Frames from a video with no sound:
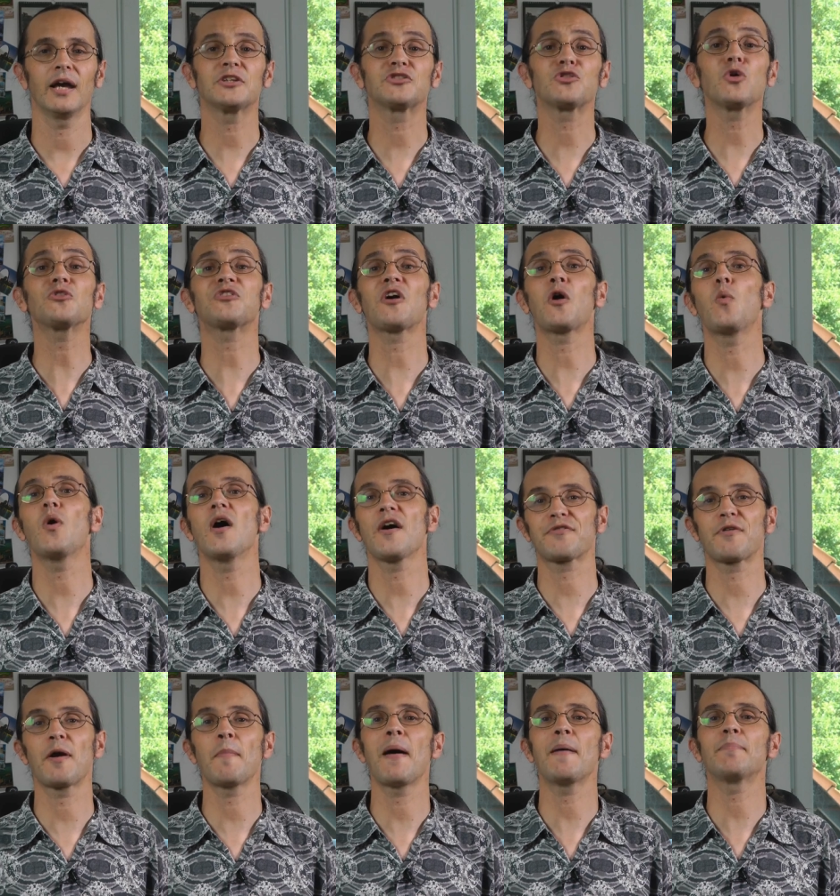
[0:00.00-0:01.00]
It's also
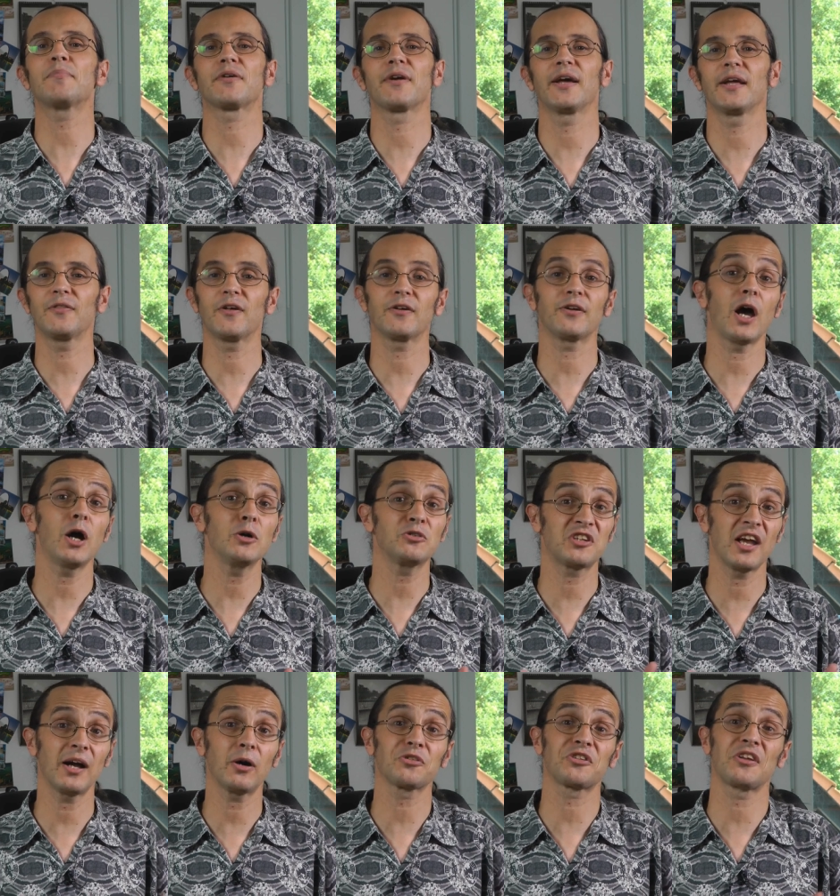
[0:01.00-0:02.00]
worth remembering that
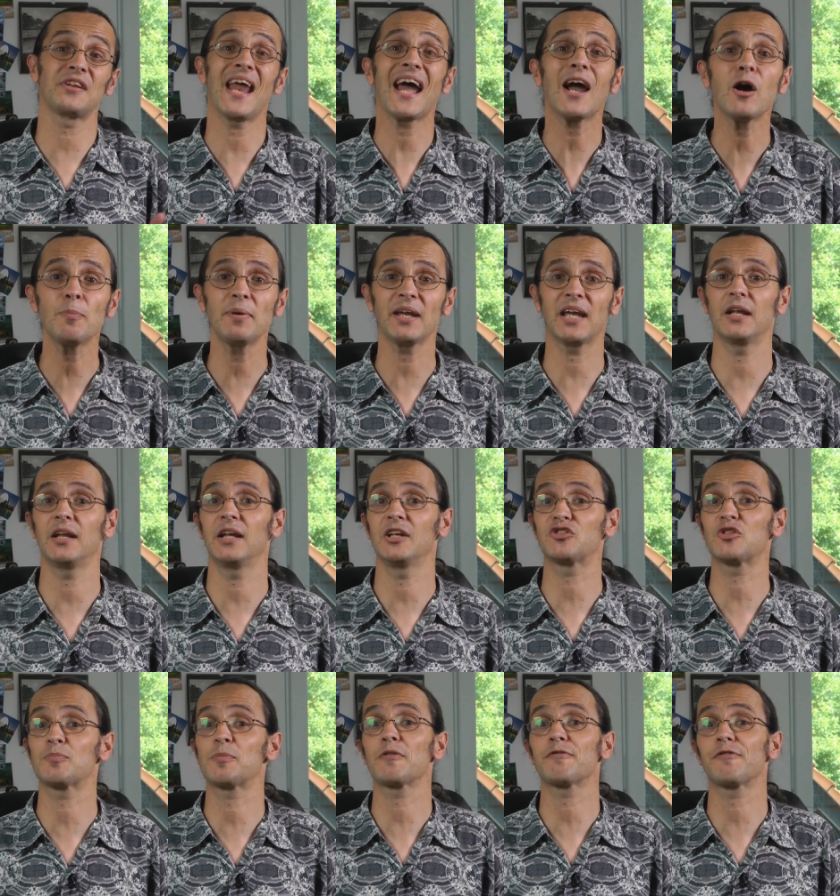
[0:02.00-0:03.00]
hotels are now
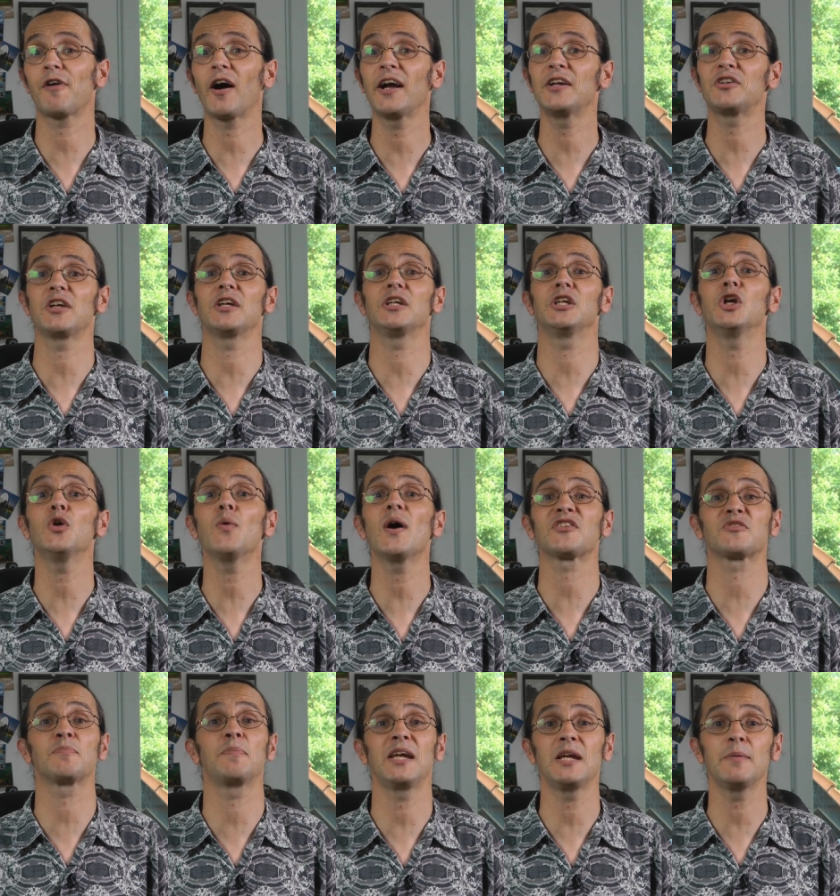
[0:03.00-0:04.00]
beginning to provide
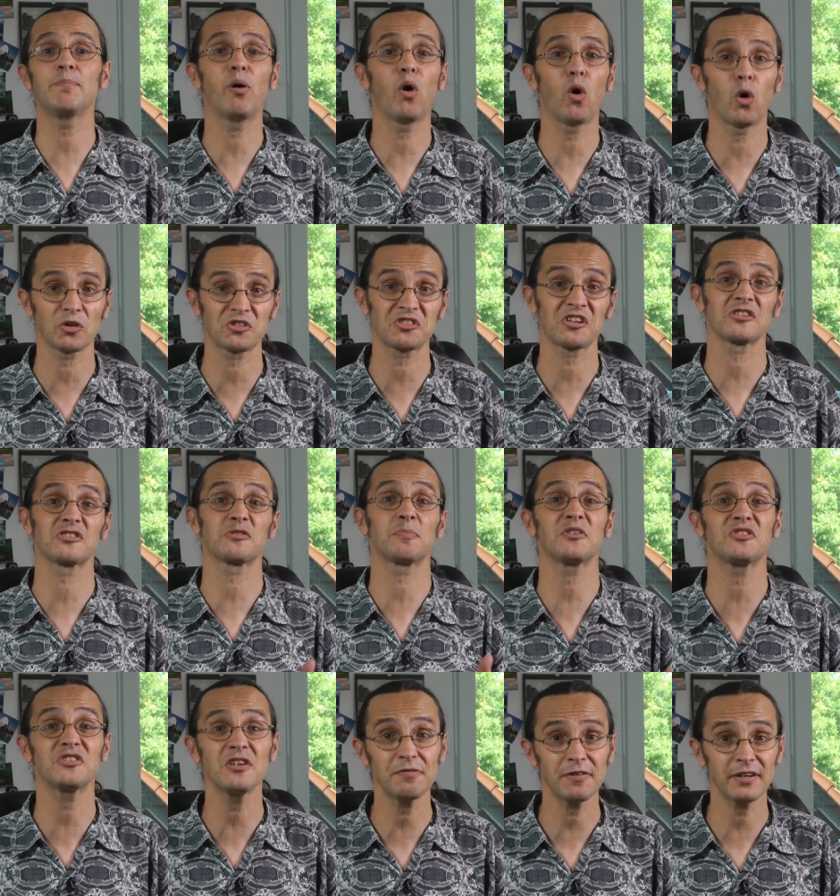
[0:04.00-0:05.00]
USB ports
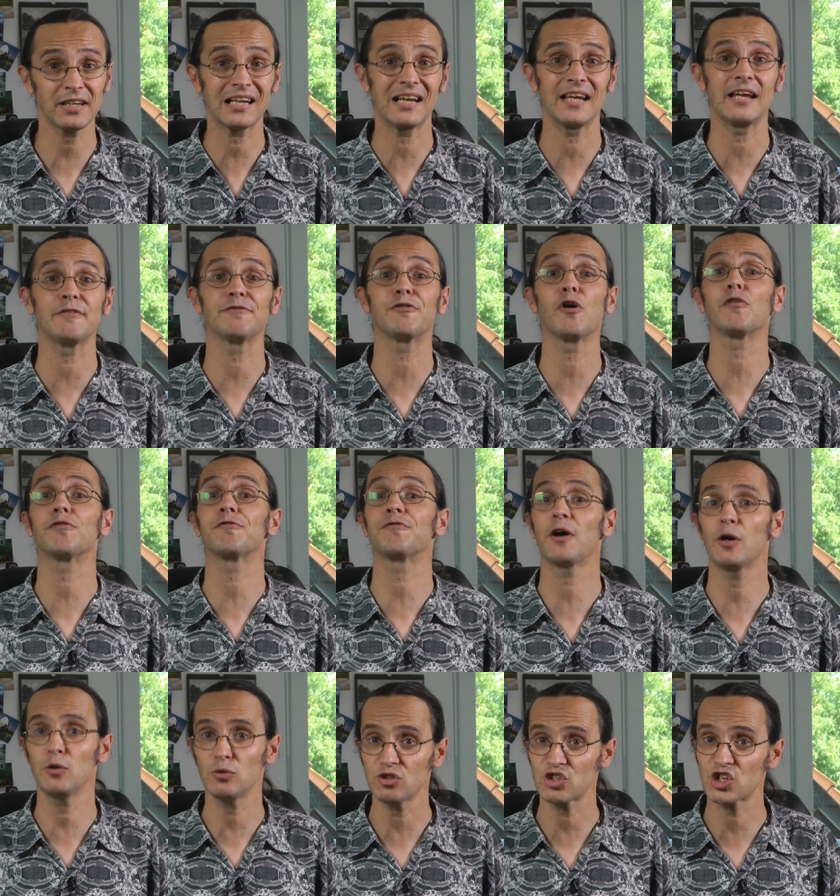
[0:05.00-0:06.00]
specifically for
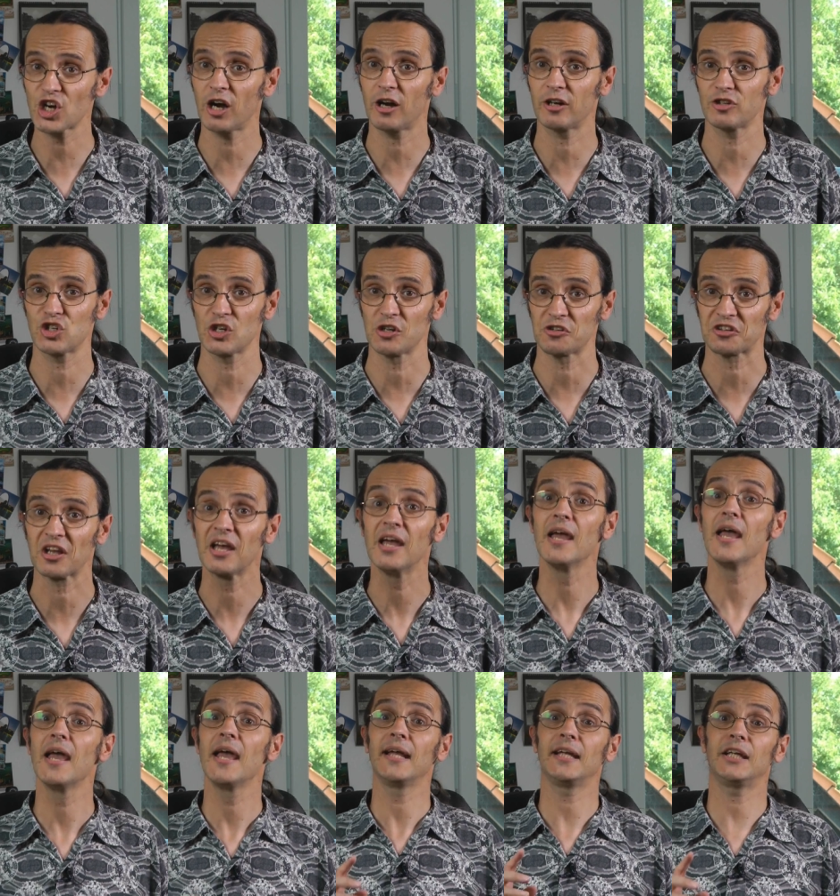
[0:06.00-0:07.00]
phone chargers.
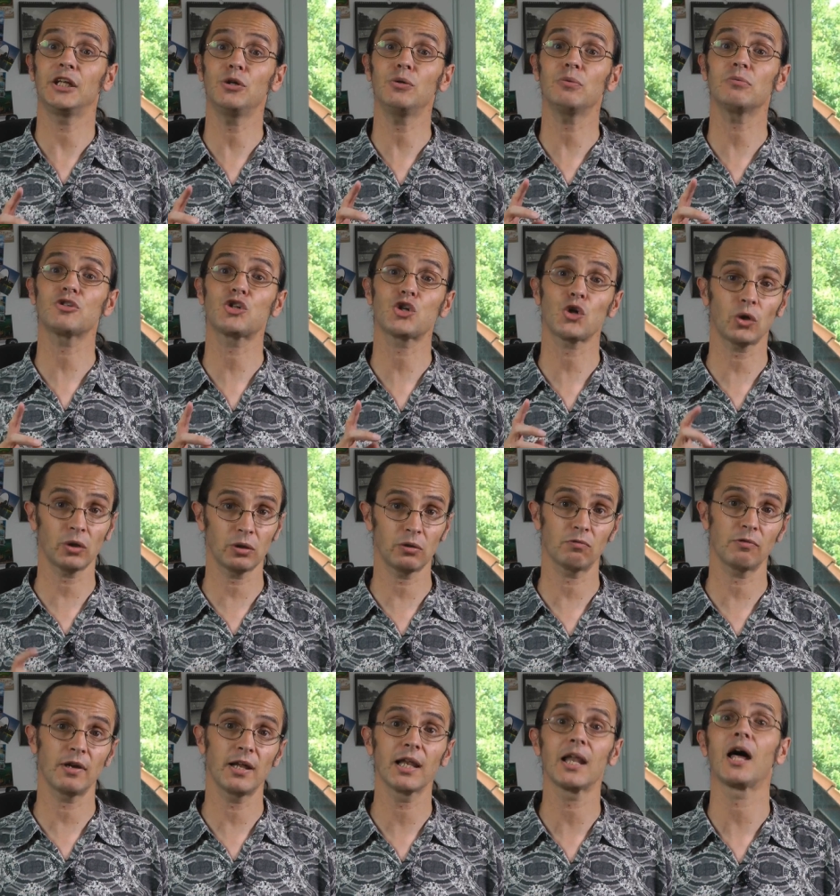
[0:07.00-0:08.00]
You
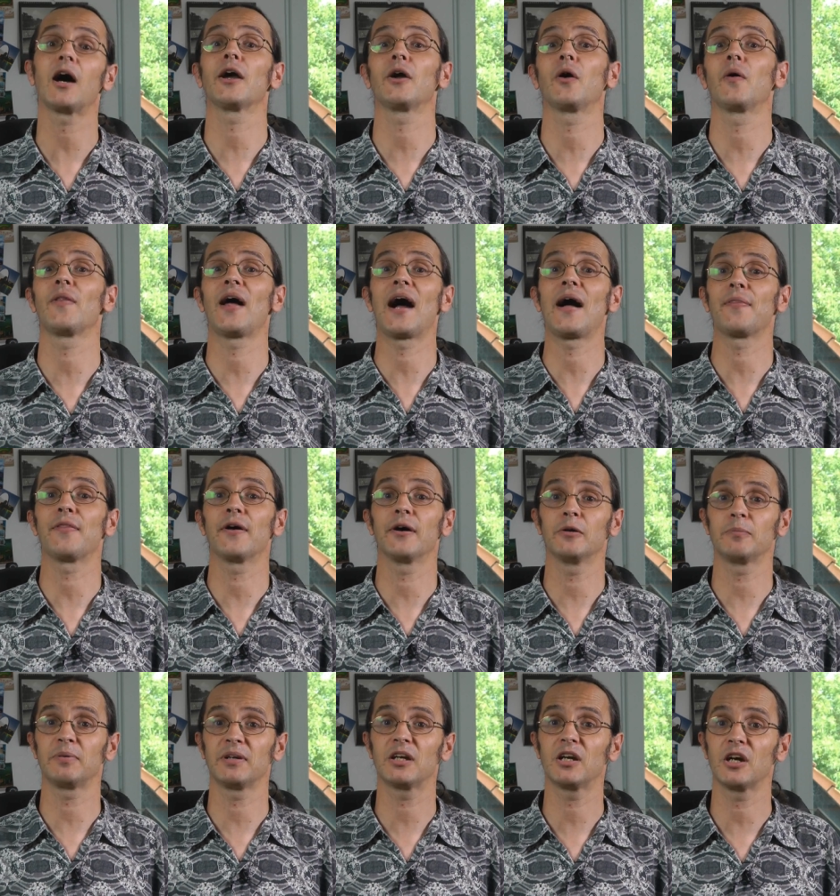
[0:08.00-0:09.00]
shouldn't rely on that
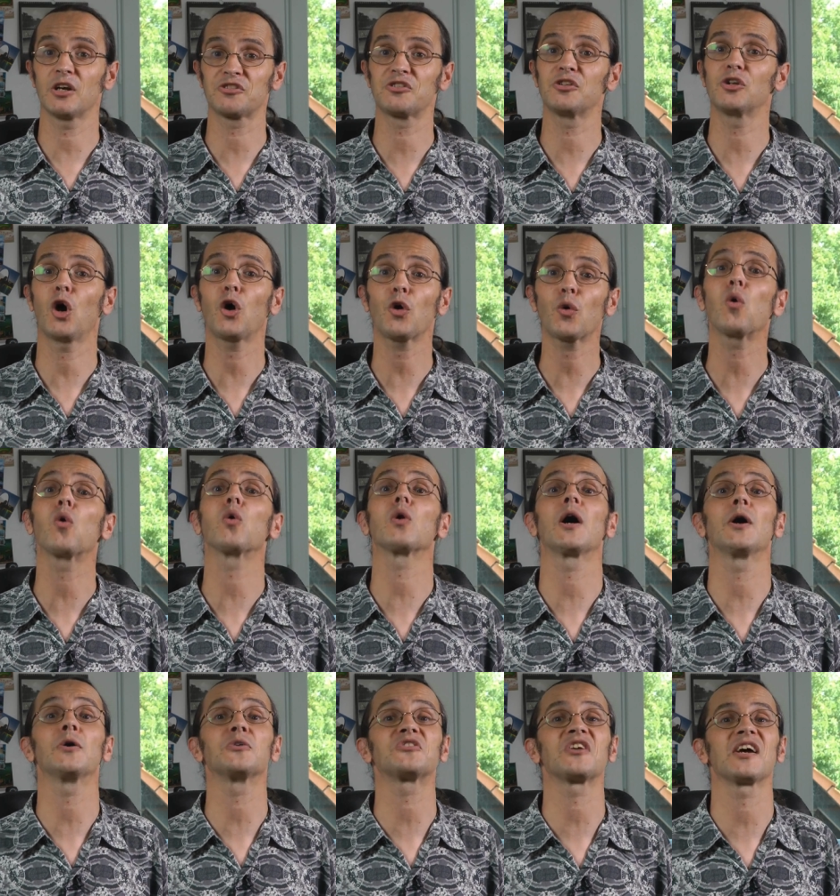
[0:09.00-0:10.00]
though because not
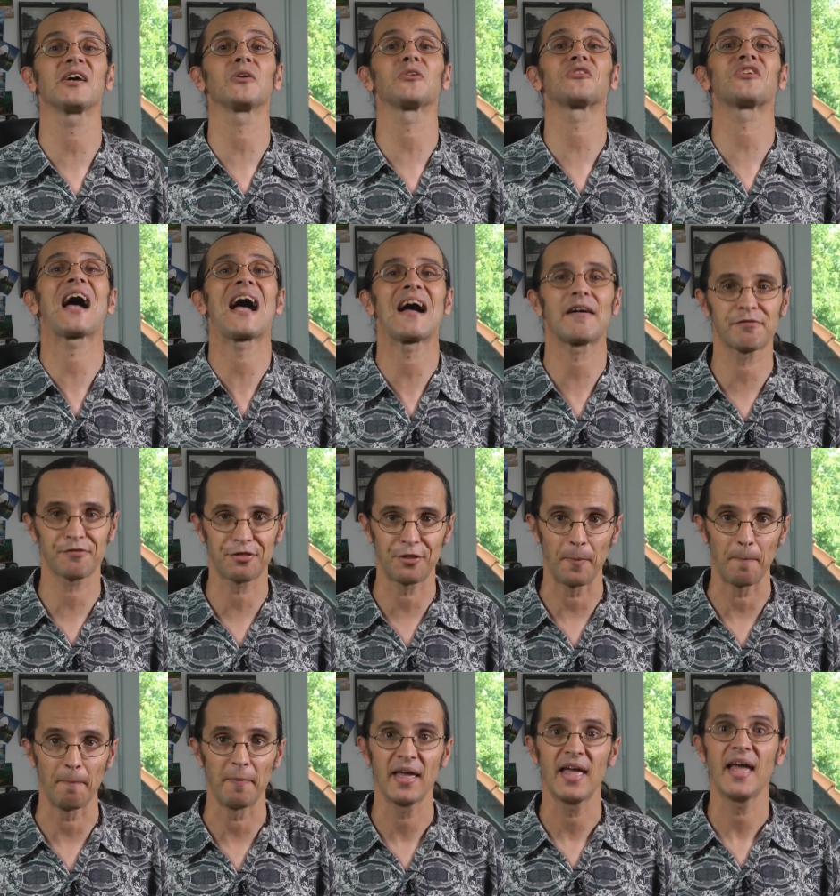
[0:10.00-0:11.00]
all hotels
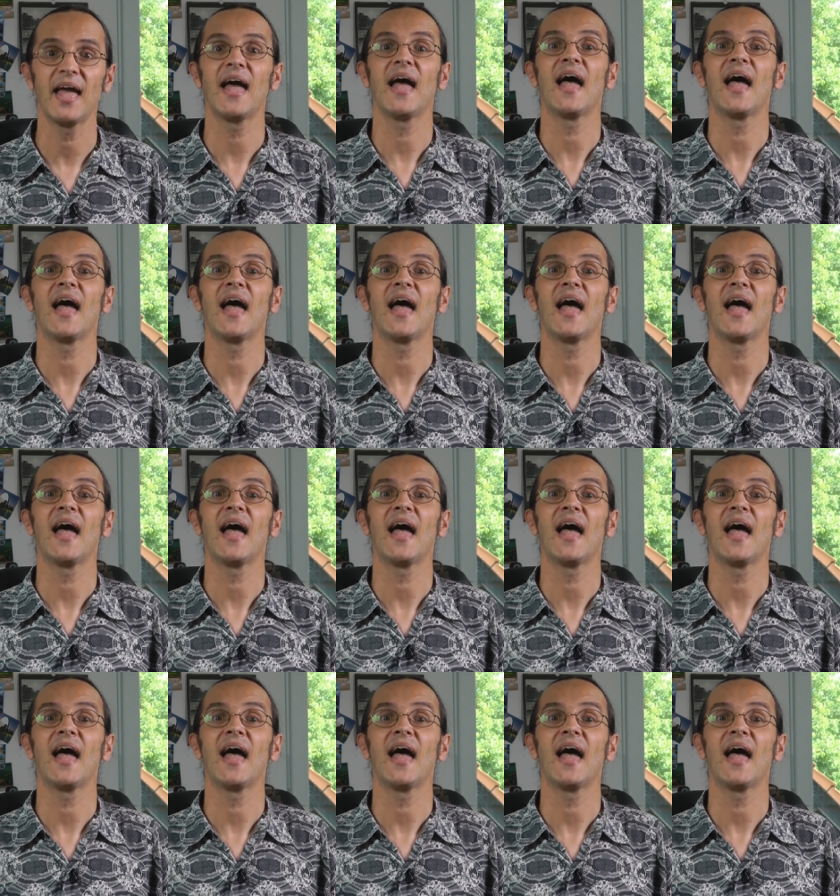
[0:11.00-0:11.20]
have them.